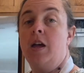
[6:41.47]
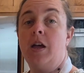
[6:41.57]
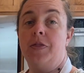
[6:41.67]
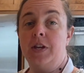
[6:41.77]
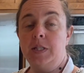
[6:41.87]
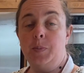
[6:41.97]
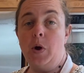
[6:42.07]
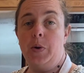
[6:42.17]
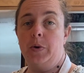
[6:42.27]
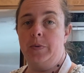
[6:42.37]
At this
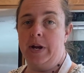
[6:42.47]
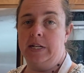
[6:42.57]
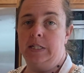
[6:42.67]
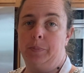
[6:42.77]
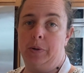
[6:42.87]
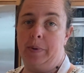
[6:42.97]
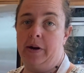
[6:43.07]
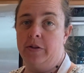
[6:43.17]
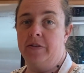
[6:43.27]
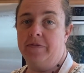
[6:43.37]
point, we're ready to
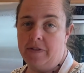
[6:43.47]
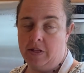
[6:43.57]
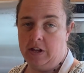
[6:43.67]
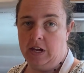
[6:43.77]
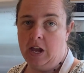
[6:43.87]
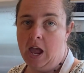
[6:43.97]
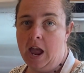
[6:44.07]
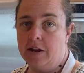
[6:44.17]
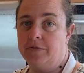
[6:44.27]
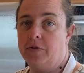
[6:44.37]
prepare the filling.
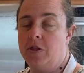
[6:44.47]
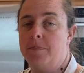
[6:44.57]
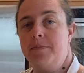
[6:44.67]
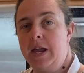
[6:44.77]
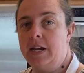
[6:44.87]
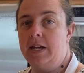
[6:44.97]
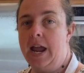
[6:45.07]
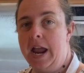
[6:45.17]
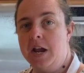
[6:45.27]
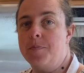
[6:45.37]
And for the main
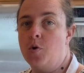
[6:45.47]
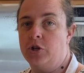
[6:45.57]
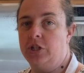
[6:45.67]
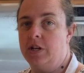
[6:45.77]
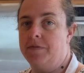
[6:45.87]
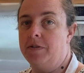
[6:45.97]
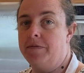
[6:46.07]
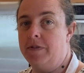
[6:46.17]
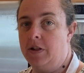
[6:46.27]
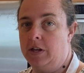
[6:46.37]
egg portion of the
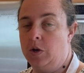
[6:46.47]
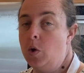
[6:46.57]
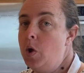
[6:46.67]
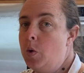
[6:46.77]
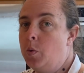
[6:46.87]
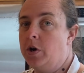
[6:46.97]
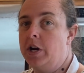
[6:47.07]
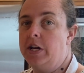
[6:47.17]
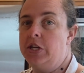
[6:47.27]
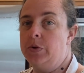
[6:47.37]
filling, we're
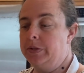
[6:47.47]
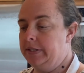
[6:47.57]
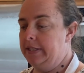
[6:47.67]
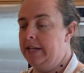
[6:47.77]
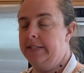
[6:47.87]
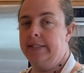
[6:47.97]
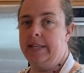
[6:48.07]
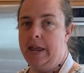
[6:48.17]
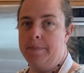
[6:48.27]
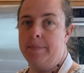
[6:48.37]
going to use this
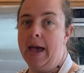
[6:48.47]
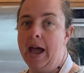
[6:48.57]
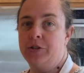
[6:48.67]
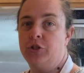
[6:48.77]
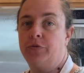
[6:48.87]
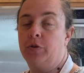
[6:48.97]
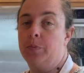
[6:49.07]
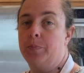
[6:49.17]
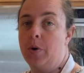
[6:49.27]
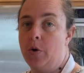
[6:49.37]
same batch
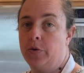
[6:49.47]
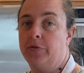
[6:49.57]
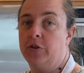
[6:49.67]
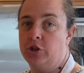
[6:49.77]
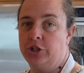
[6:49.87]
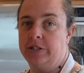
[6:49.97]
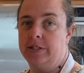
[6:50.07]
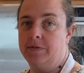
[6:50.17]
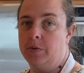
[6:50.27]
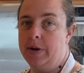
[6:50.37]
for both versions
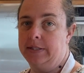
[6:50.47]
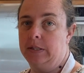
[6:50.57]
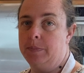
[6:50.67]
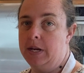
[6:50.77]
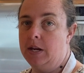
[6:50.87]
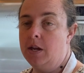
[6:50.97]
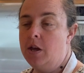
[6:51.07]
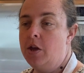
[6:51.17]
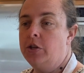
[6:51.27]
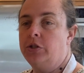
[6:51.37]
of the recipe.
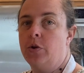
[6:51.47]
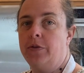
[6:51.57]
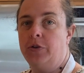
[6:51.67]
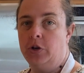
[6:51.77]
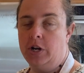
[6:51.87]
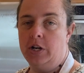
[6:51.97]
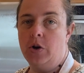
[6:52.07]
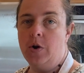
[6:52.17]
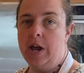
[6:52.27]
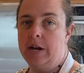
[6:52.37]
So if you're going to
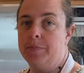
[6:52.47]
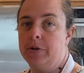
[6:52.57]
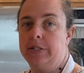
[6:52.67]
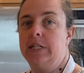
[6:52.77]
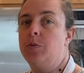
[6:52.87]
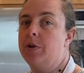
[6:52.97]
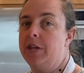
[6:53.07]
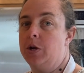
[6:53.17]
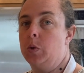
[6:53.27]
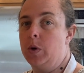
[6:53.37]
go ahead and proceed with
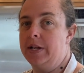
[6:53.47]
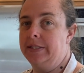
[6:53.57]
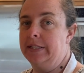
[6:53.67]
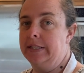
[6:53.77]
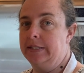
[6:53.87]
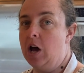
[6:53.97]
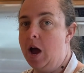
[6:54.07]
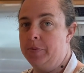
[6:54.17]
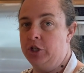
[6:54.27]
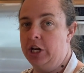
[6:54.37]
a crustless
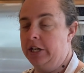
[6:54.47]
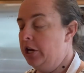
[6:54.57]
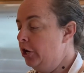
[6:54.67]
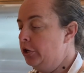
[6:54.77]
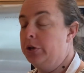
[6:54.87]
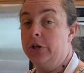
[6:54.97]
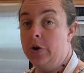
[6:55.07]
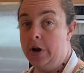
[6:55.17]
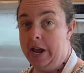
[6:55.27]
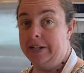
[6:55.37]
option, you can
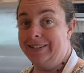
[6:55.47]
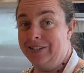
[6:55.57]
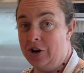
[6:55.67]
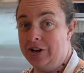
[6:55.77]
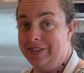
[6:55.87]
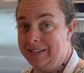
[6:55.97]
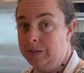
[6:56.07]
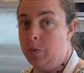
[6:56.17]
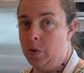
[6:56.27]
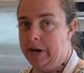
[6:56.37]
go ahead and start at
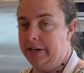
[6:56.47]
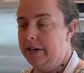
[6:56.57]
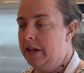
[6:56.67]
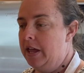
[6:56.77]
this point.